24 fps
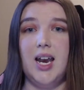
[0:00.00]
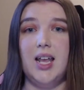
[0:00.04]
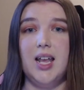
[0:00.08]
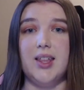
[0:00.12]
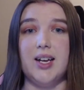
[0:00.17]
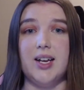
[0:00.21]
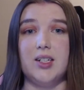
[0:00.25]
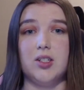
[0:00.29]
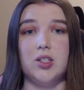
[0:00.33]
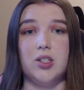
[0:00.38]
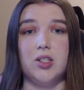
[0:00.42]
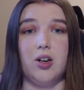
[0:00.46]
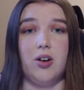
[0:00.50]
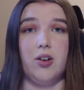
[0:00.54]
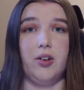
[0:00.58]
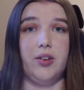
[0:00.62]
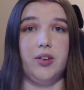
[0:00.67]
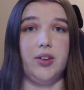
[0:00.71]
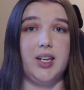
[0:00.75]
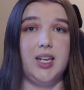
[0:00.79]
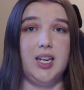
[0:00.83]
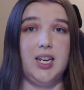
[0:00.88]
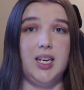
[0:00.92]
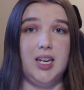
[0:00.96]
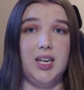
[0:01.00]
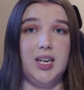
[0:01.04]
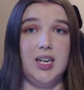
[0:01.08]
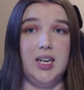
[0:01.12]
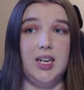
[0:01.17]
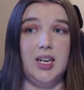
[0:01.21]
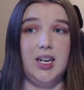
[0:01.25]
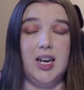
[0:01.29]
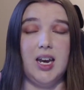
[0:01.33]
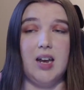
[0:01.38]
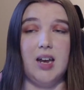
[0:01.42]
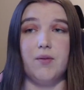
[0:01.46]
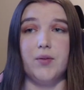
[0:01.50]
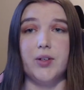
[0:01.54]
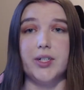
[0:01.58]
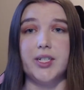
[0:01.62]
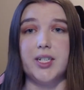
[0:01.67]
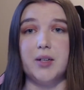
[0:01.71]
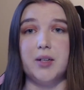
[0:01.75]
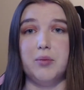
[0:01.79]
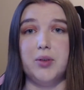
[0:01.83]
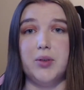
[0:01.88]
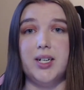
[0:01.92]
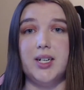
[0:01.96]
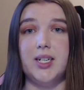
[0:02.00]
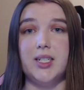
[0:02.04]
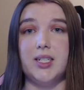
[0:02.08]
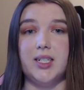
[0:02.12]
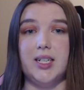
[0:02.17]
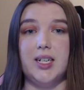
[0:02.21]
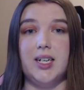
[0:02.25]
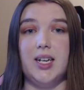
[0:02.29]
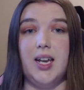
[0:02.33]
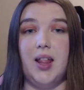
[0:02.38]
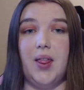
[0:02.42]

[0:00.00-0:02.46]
that startled the king, and for some reason,